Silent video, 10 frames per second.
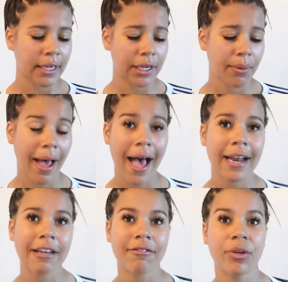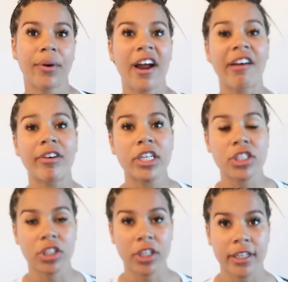can you add if you were ever
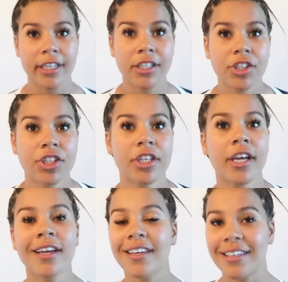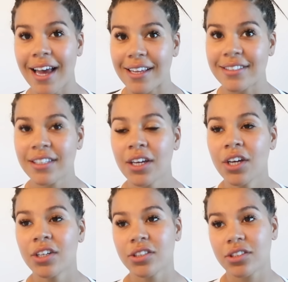discouraged? Yes.
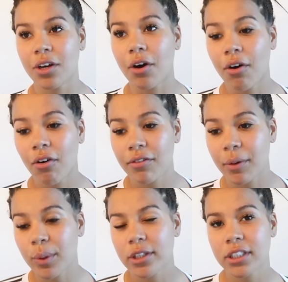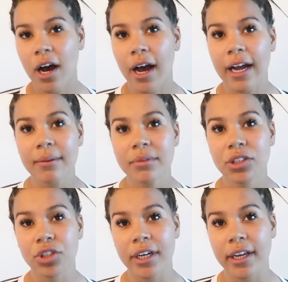So there were
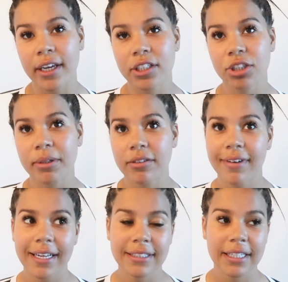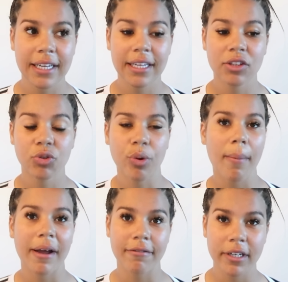times during intermittent fasting and
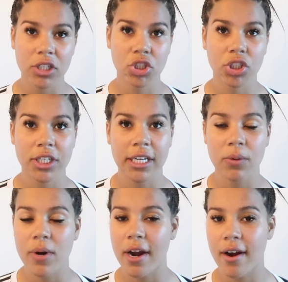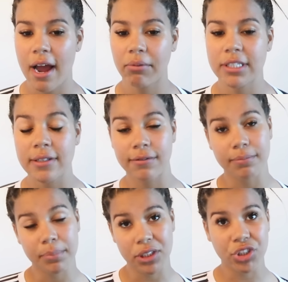throughout my fitness journey where I would see
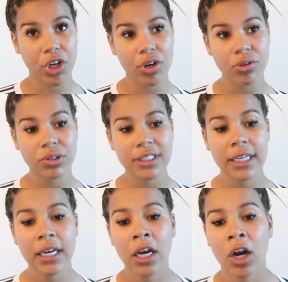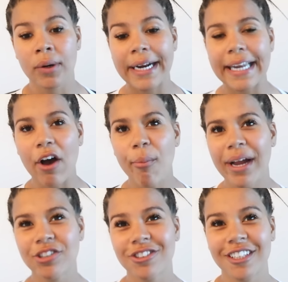plateaus. Right now I'm
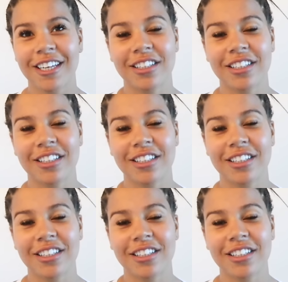actually